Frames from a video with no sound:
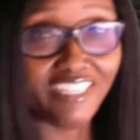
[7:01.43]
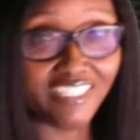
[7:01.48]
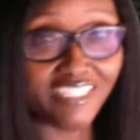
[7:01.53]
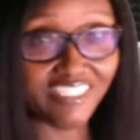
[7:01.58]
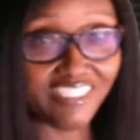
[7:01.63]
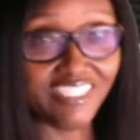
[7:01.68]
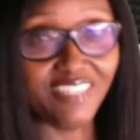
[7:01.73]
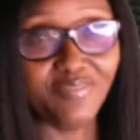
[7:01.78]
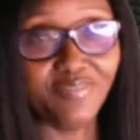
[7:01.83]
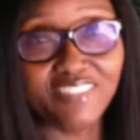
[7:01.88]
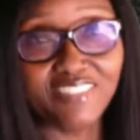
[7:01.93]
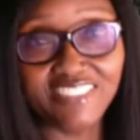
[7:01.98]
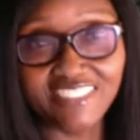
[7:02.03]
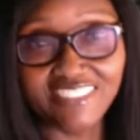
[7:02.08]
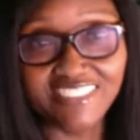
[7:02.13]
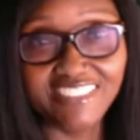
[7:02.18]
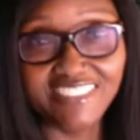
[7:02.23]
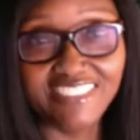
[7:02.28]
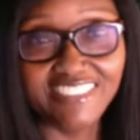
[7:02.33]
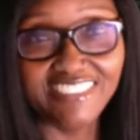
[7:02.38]
something.
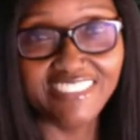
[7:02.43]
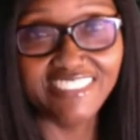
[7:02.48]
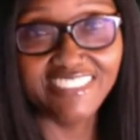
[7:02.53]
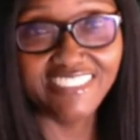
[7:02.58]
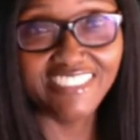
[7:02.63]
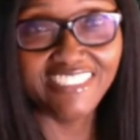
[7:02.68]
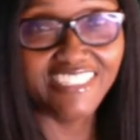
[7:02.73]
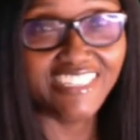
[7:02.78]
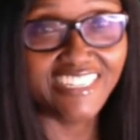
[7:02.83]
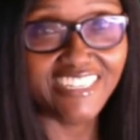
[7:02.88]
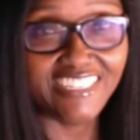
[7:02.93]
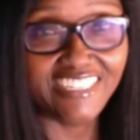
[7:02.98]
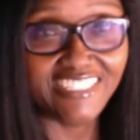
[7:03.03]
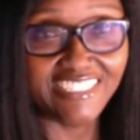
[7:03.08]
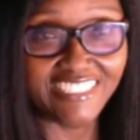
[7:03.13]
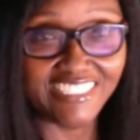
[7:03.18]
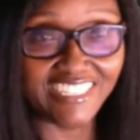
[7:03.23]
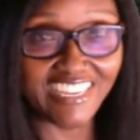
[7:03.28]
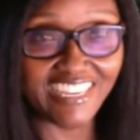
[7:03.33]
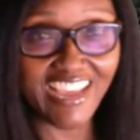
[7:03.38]

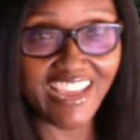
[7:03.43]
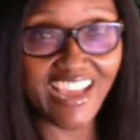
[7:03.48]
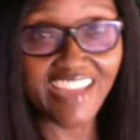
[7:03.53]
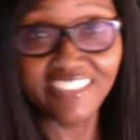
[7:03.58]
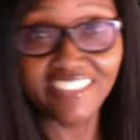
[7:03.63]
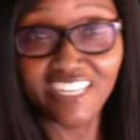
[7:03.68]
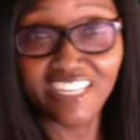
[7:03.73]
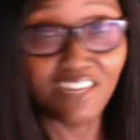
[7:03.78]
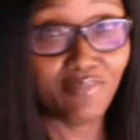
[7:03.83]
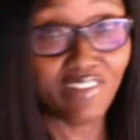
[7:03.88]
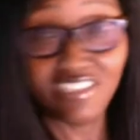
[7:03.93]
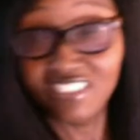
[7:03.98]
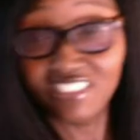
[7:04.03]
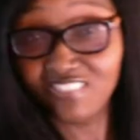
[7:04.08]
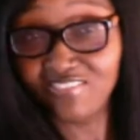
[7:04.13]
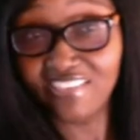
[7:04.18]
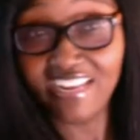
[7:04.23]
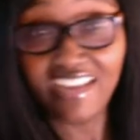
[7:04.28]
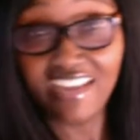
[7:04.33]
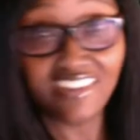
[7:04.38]
I take my
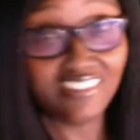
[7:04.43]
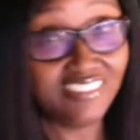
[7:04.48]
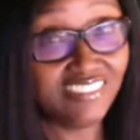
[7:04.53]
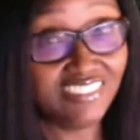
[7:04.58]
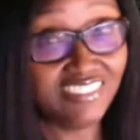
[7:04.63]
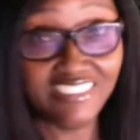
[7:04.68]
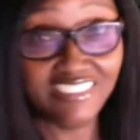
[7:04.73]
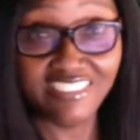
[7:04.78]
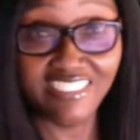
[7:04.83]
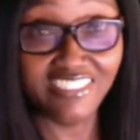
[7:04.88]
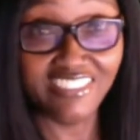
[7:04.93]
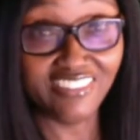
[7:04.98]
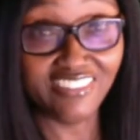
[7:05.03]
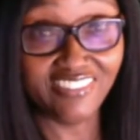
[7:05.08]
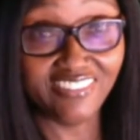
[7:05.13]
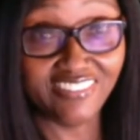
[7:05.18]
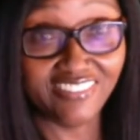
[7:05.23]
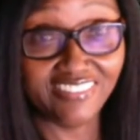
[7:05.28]
husband out to dinner.